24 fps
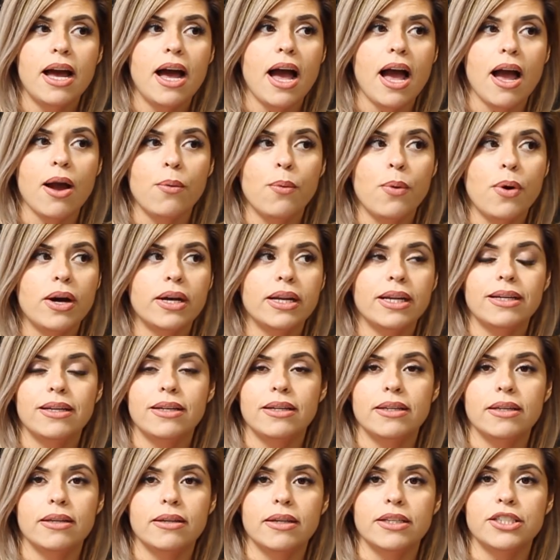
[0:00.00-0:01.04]
I want
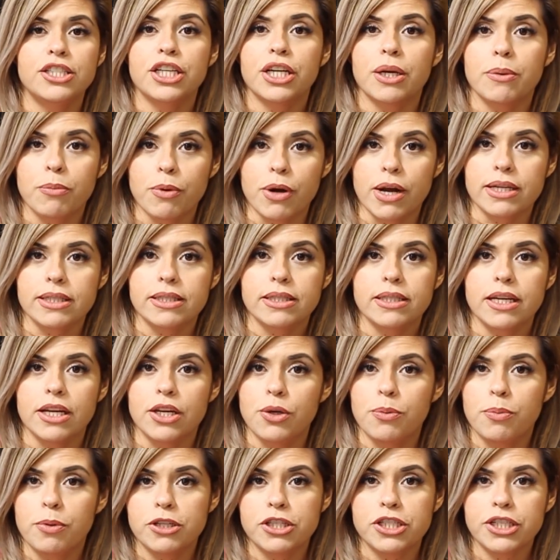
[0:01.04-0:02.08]
a chicken breast, and
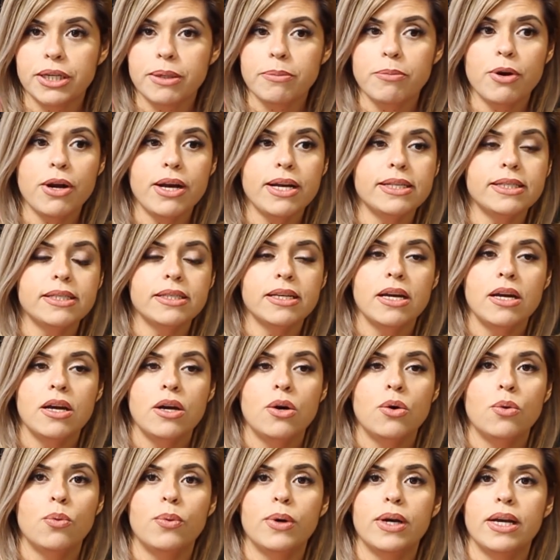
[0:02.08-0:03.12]
you put chicken breast
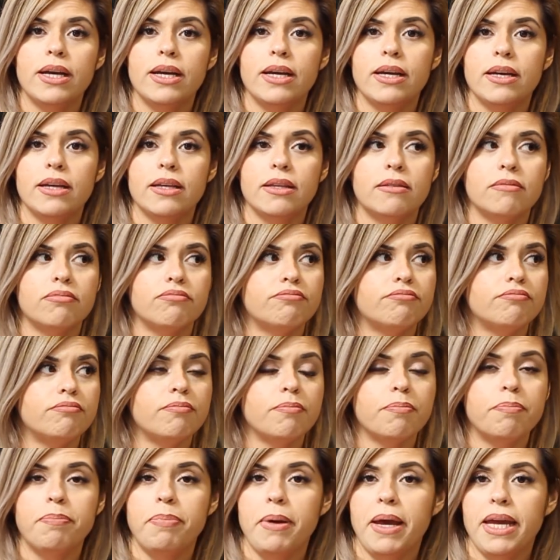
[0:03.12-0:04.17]
with
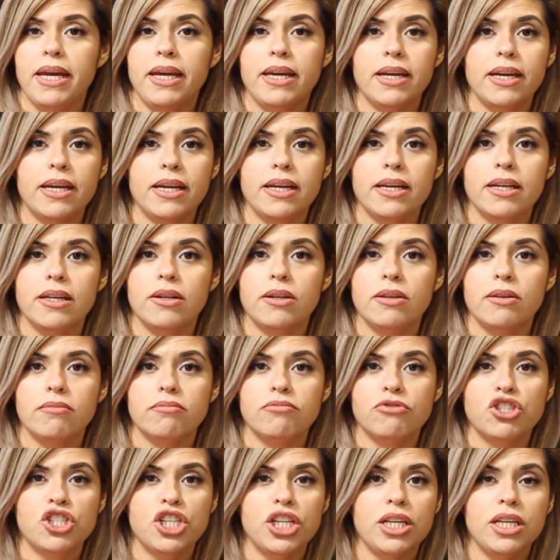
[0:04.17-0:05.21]
bacon,
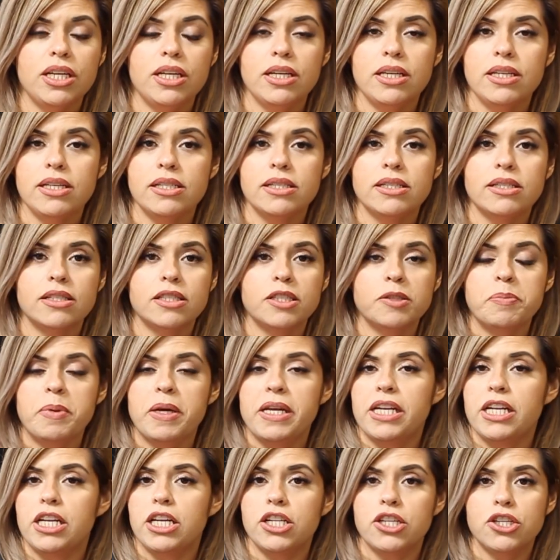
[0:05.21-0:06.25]
cheese,
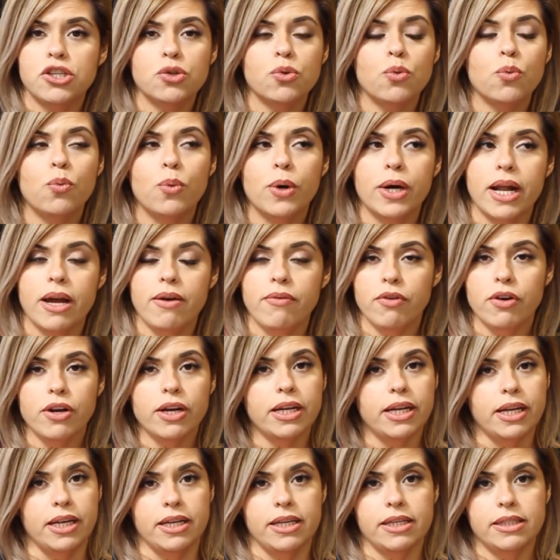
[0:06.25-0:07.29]
spinach, whatever
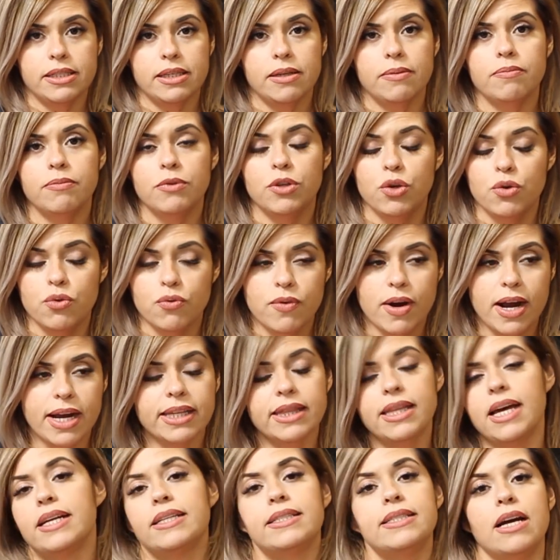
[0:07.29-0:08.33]
it is. You
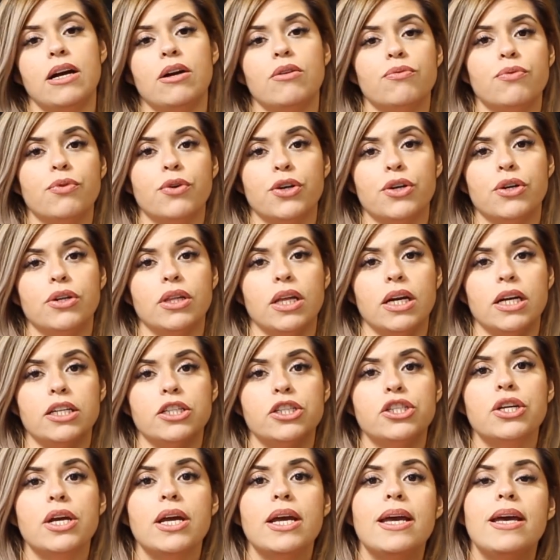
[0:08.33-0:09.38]
write that down for your
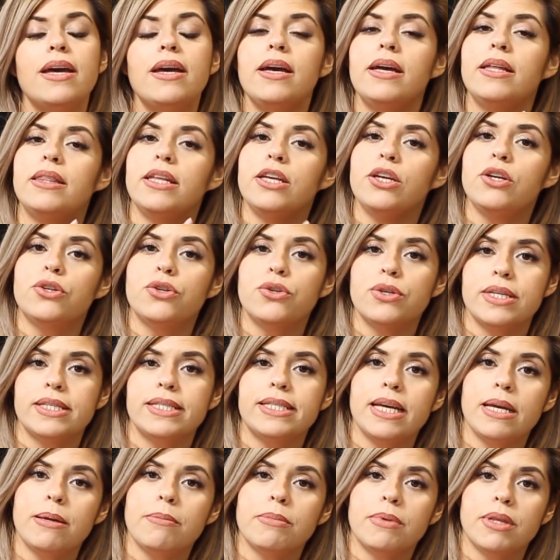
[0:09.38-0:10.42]
lunch. Then you do the
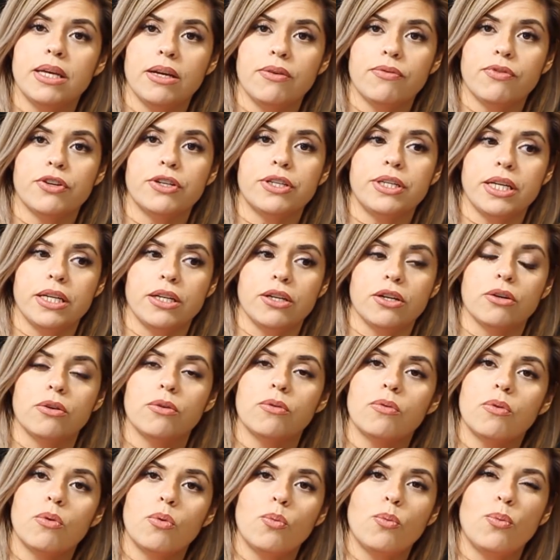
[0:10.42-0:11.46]
same thing for dinner.
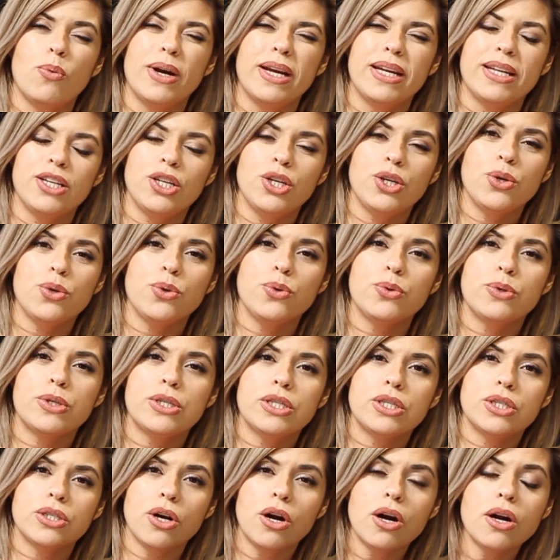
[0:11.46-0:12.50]
When you
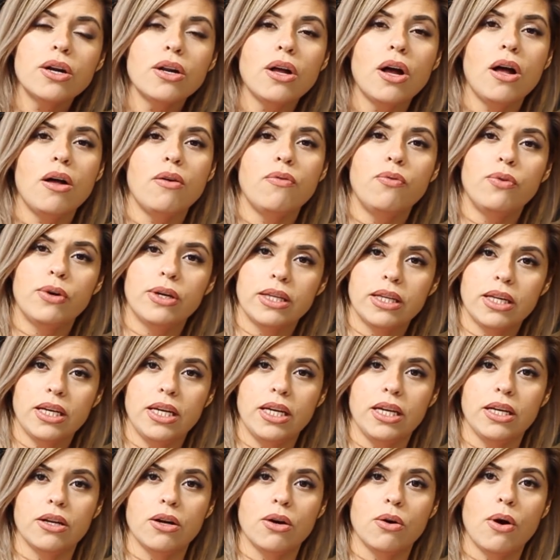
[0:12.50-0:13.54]
start off with
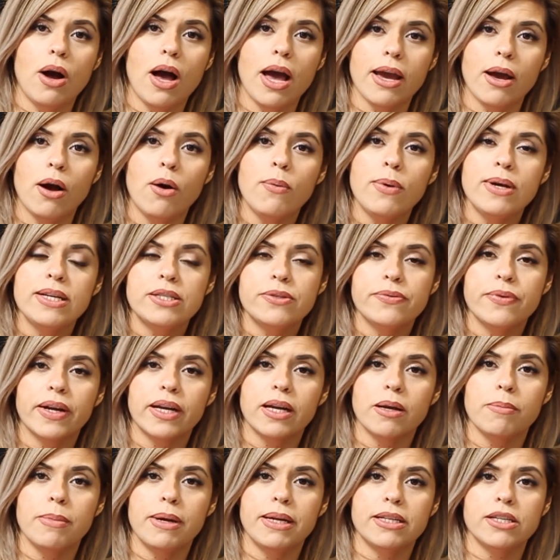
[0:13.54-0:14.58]
keto, I always
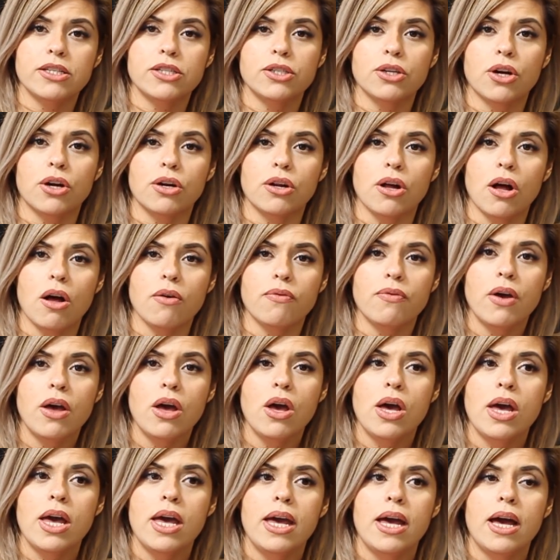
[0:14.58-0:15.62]
recommend to start
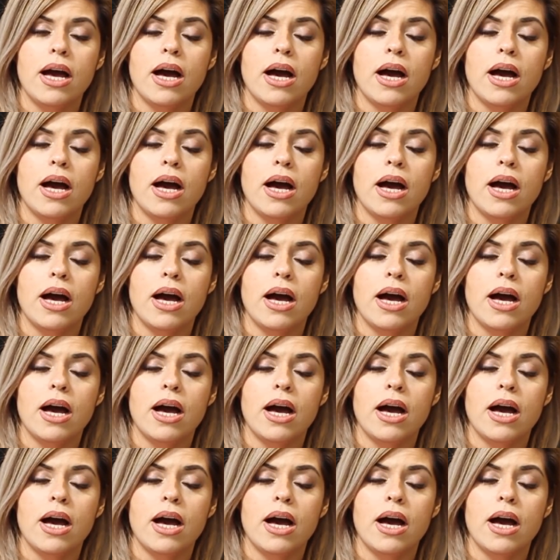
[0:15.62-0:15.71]
off